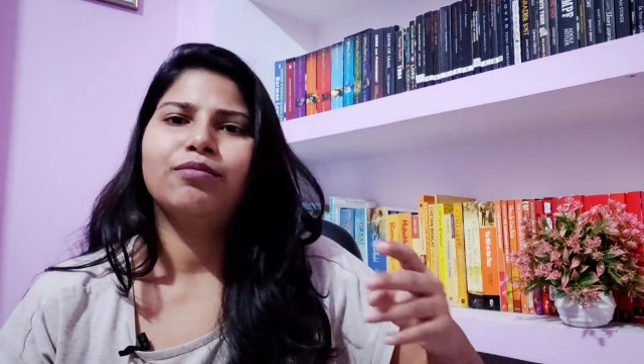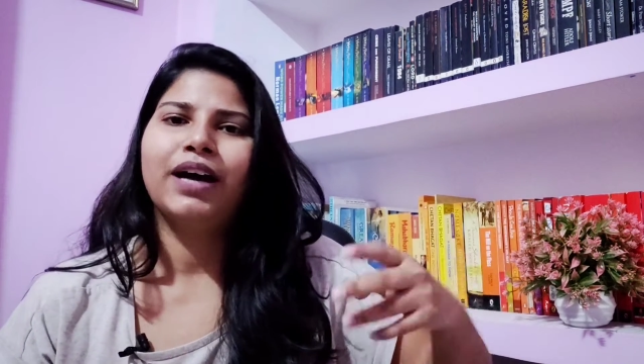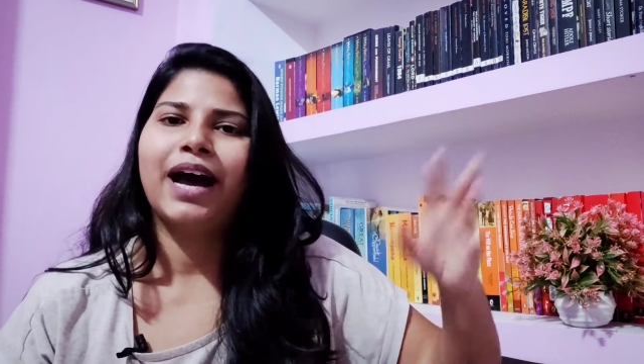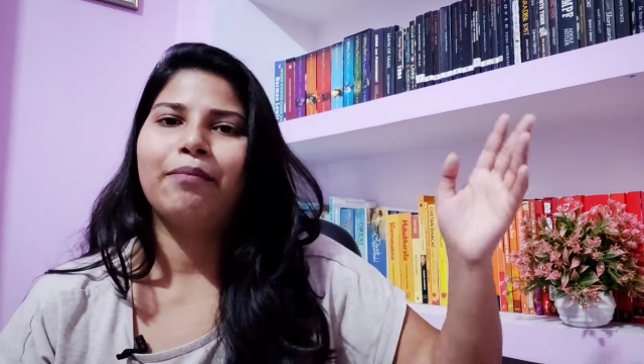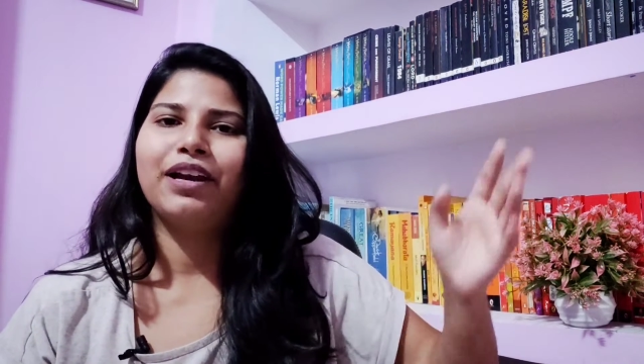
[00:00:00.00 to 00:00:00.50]

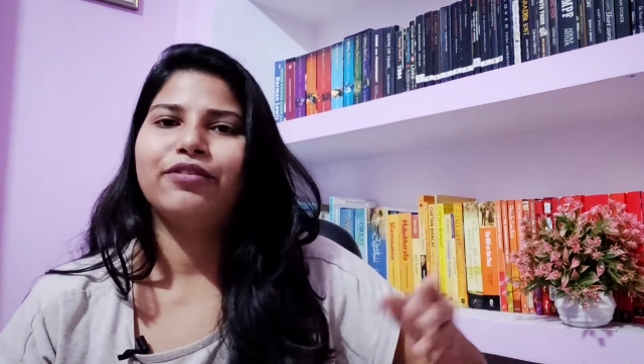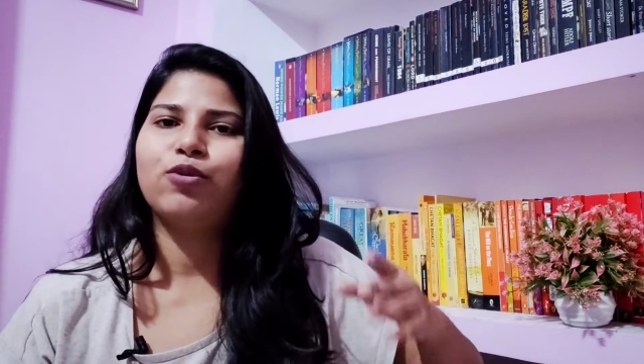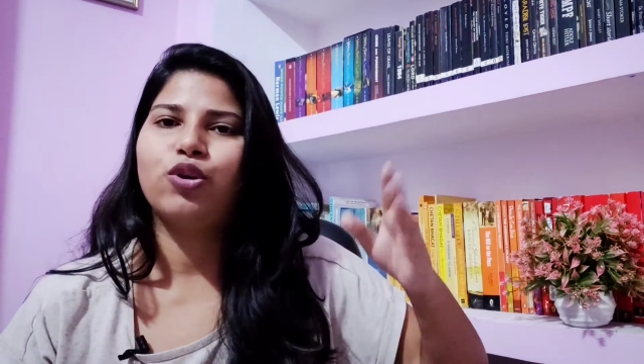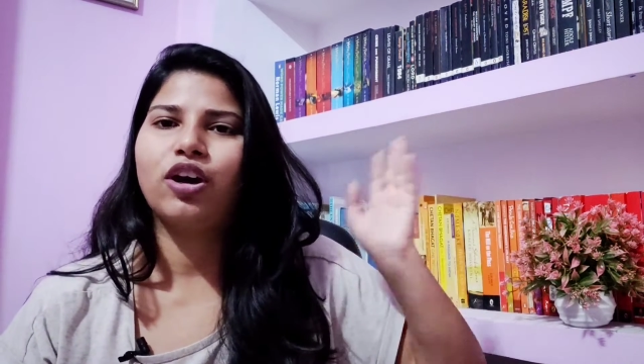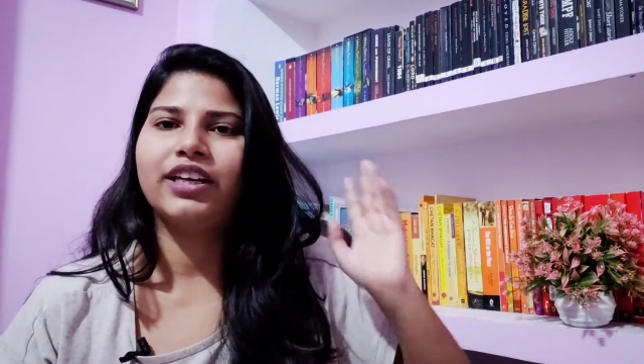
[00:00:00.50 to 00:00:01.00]
Hamlet,
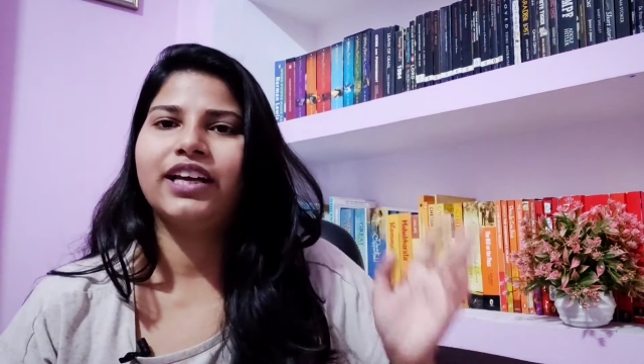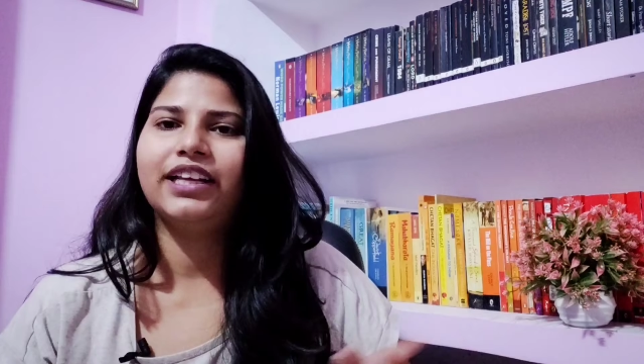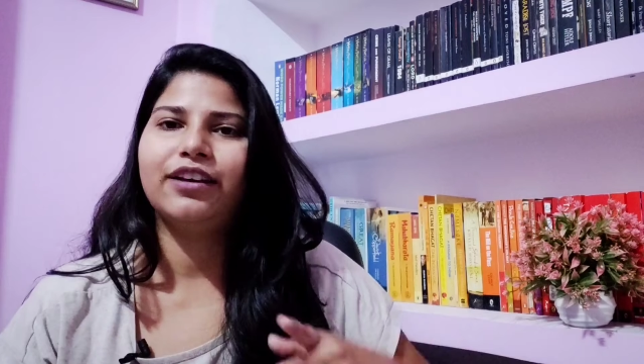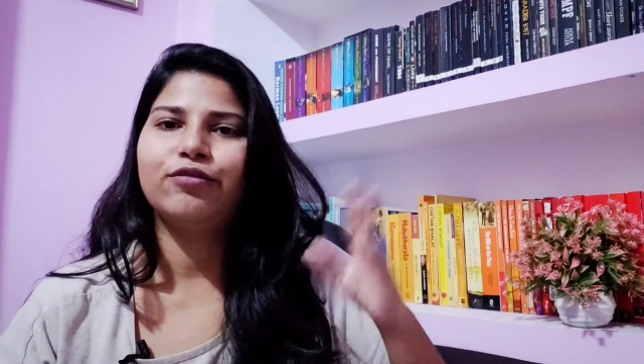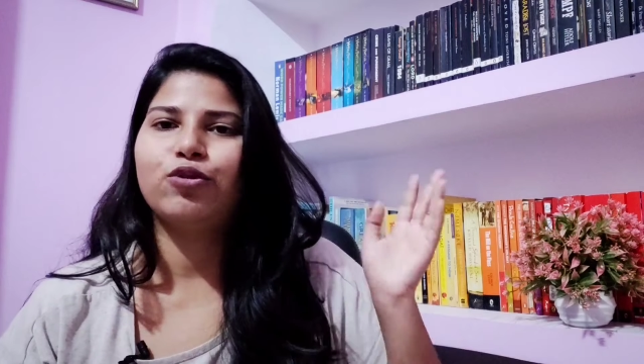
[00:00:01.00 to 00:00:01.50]
4 on King
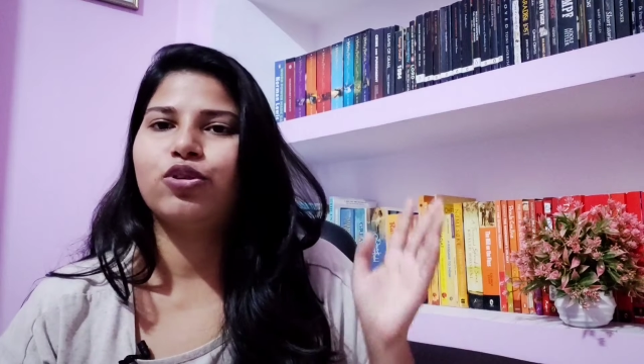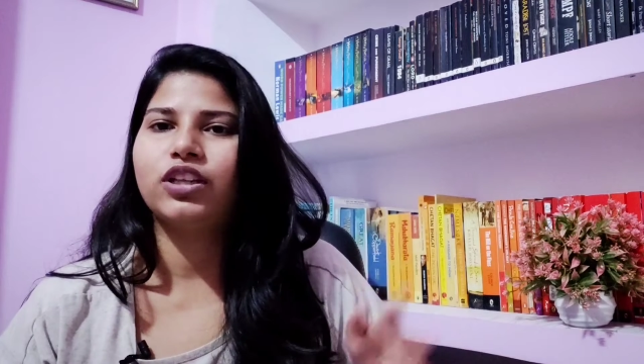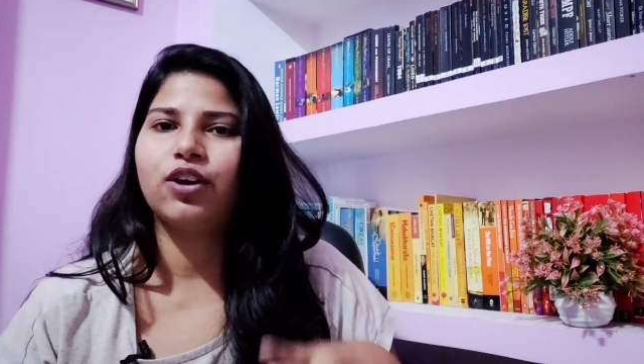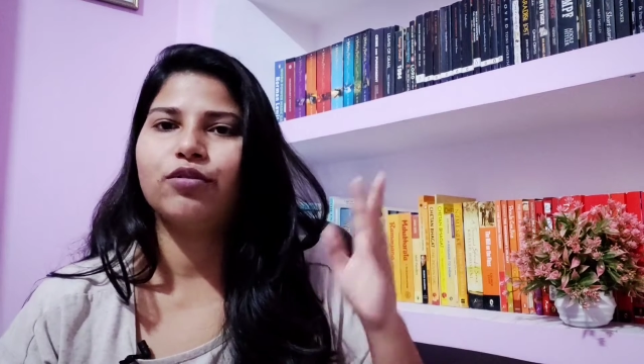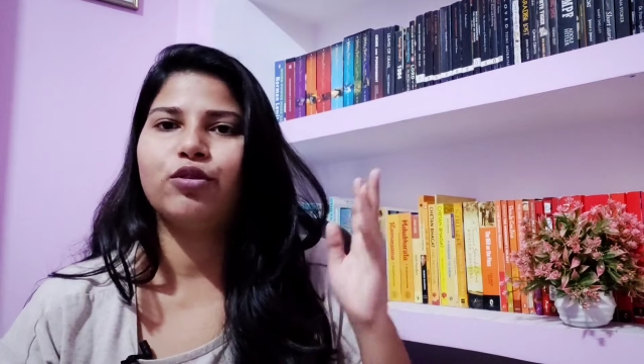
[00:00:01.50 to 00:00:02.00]
Lear, 4
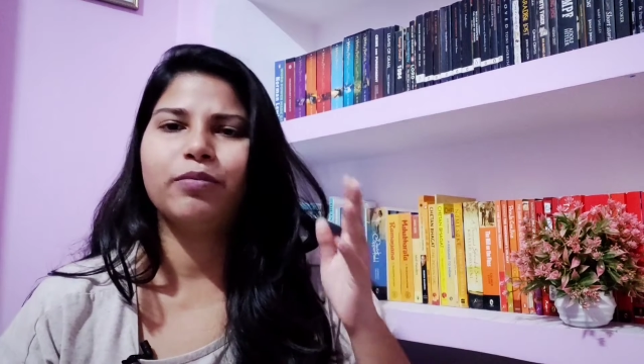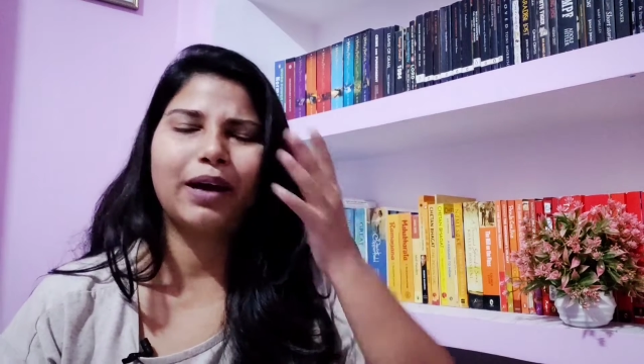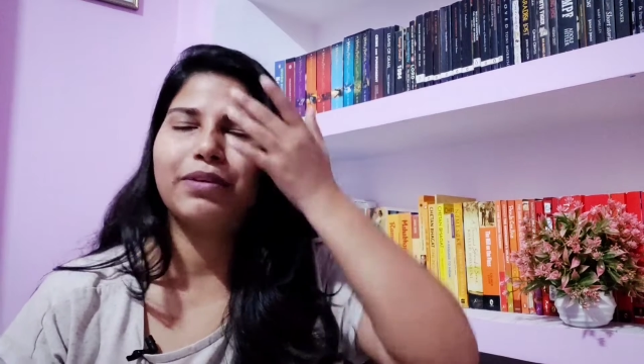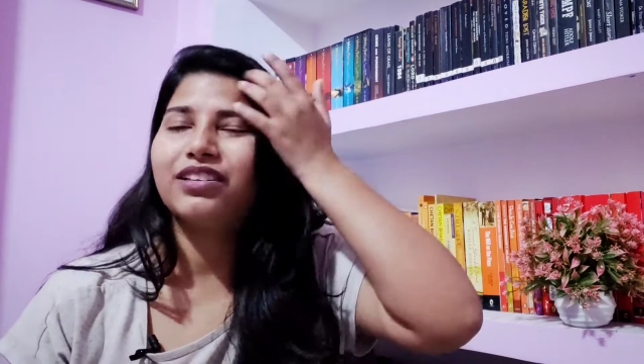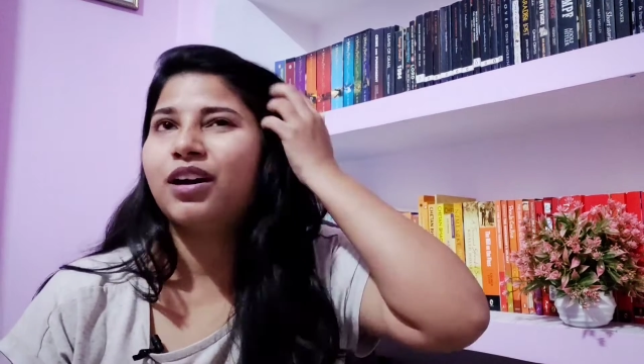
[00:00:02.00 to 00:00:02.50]
Othello, 4
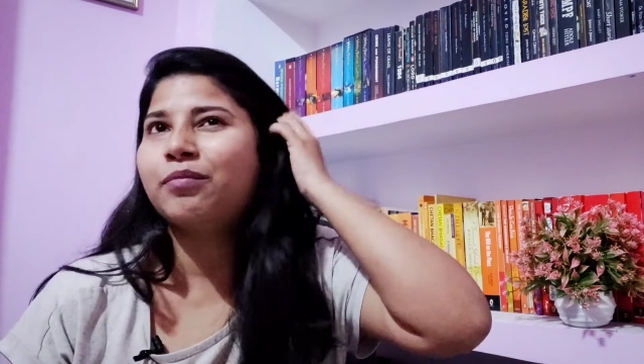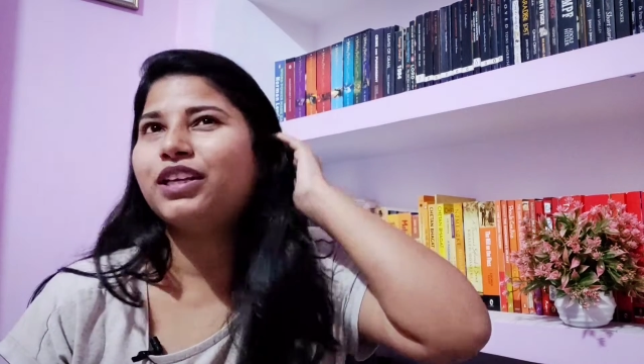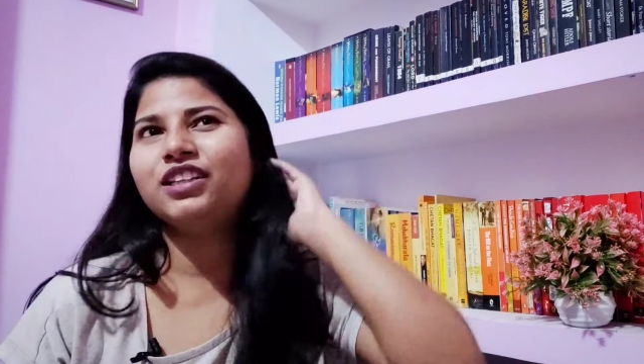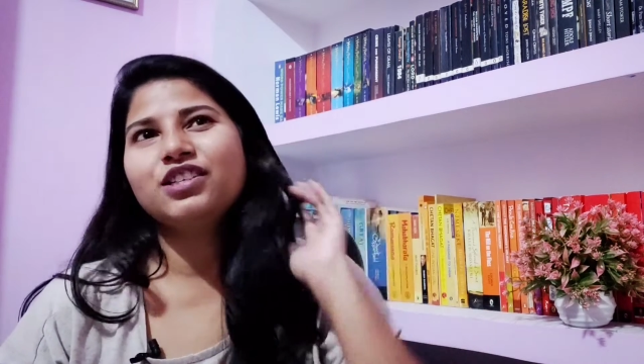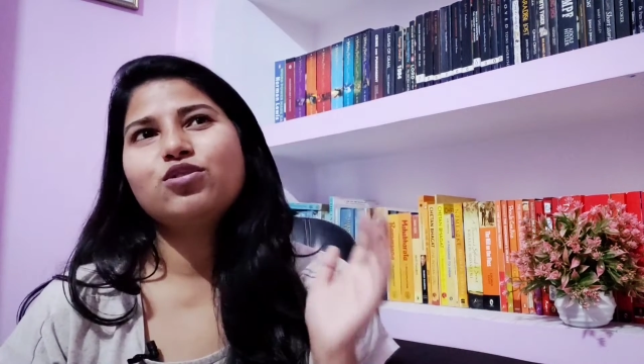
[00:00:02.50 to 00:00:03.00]
Macbeth. I
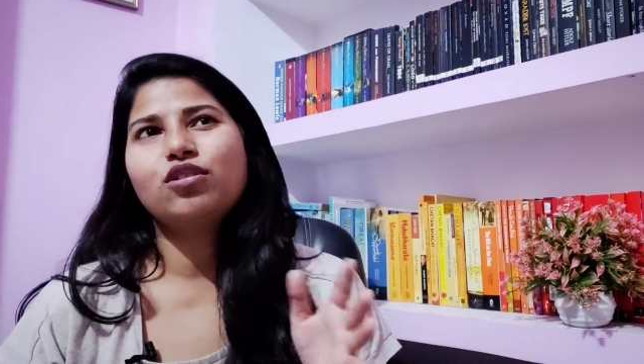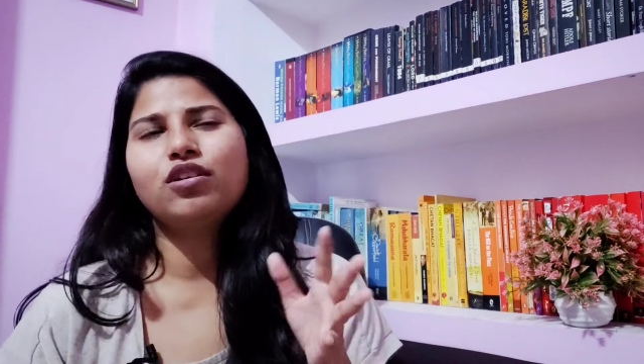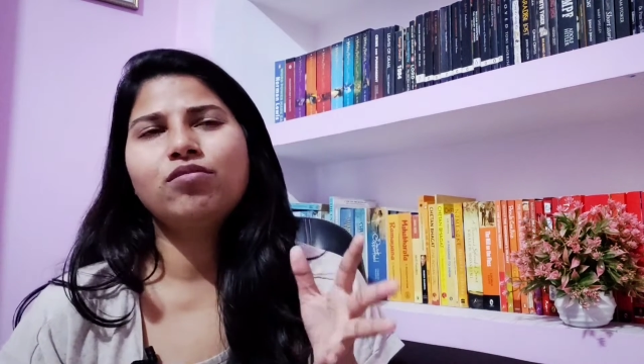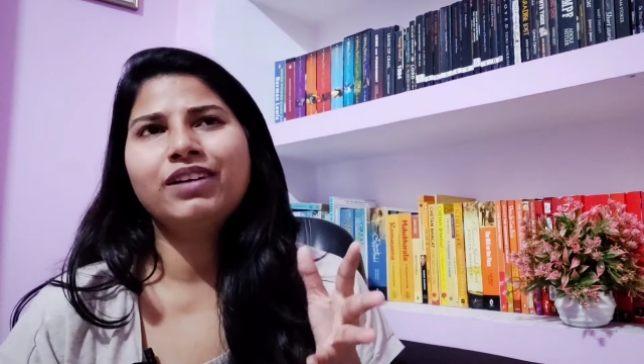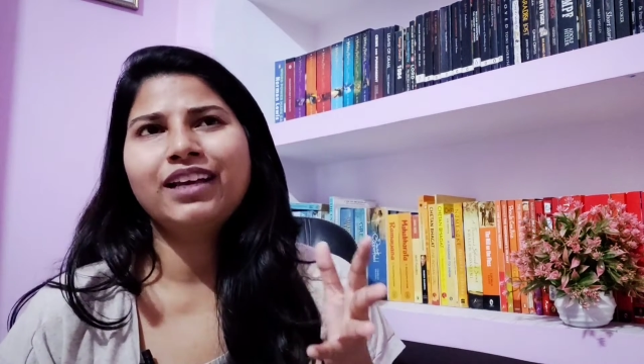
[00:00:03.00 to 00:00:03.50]
mean, this is
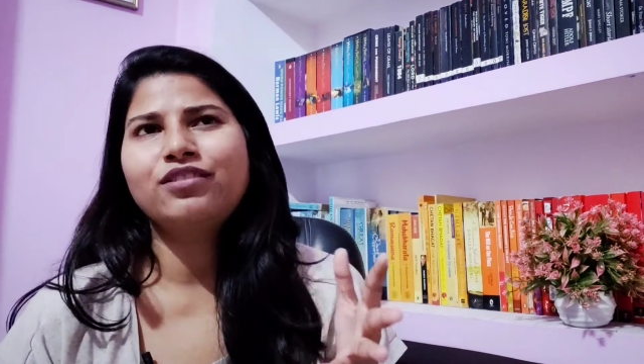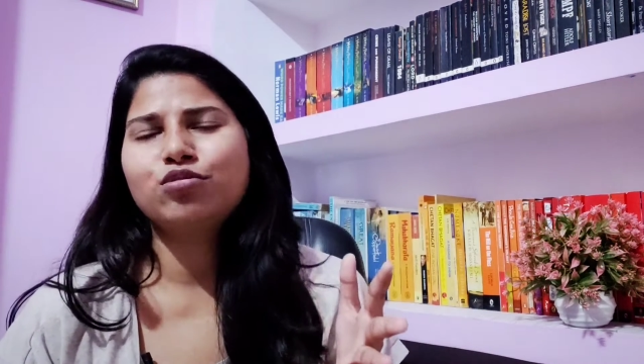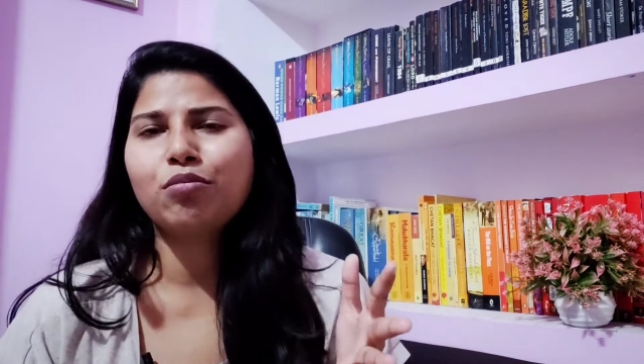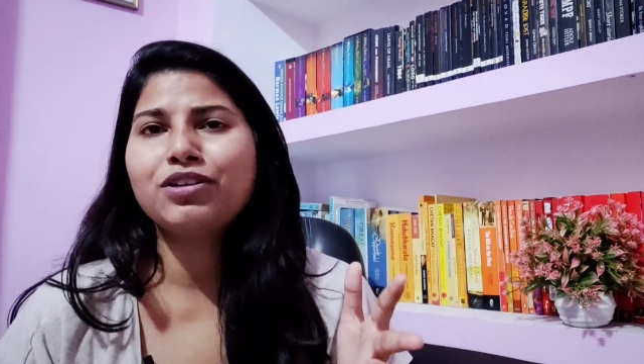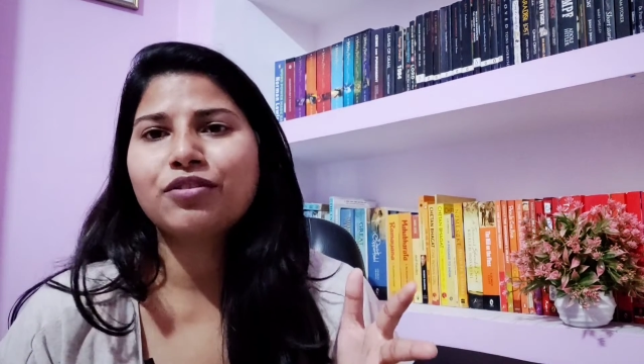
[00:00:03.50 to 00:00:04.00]
gonna take
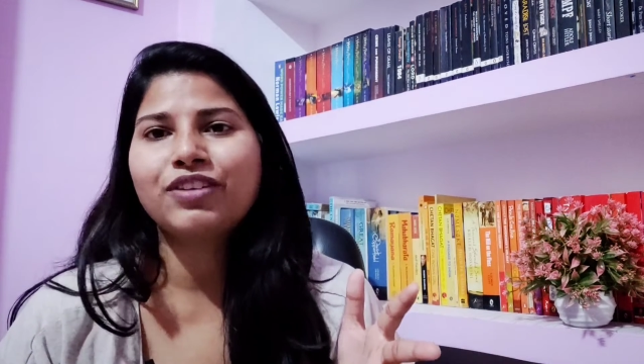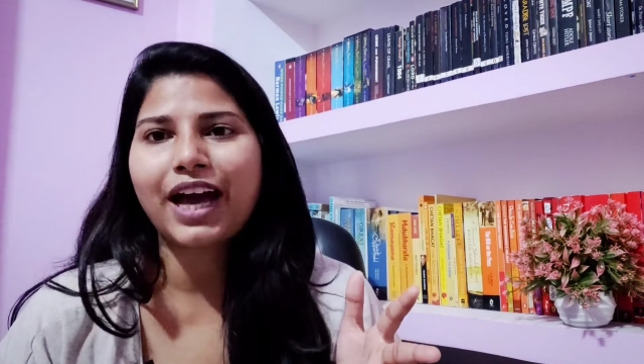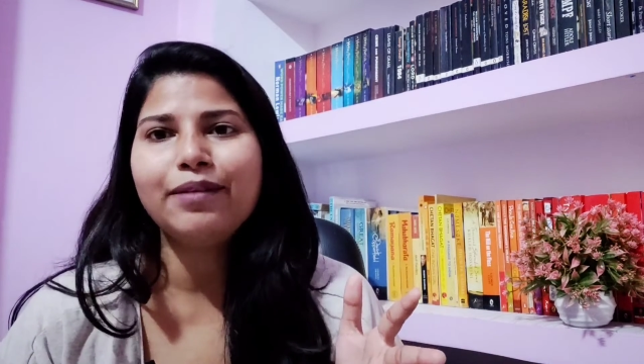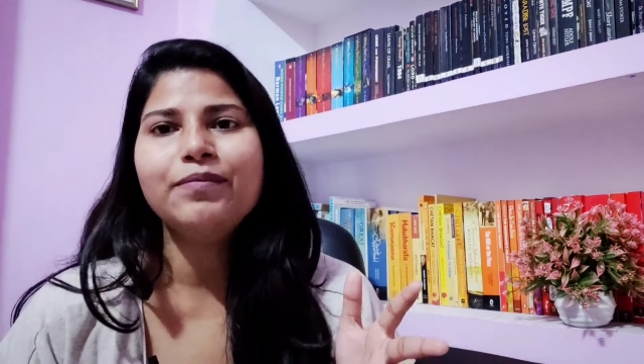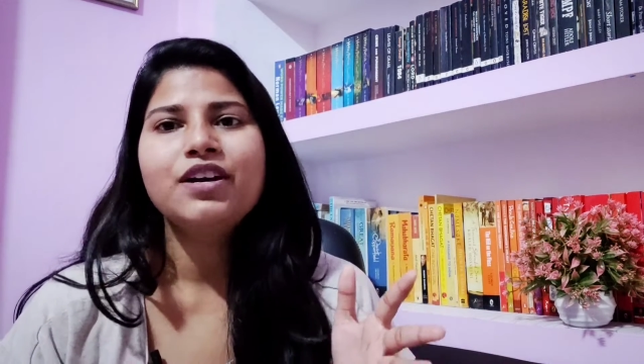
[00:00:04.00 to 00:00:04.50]
so much of
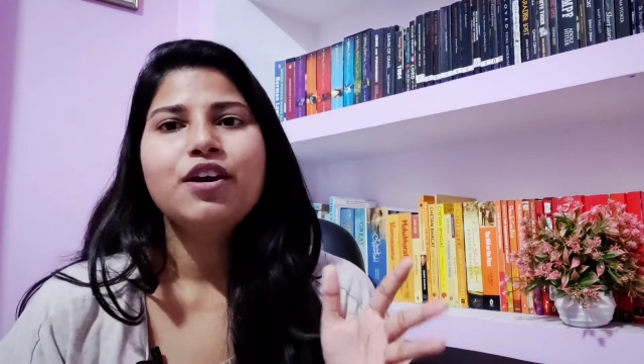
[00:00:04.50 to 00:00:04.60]
time.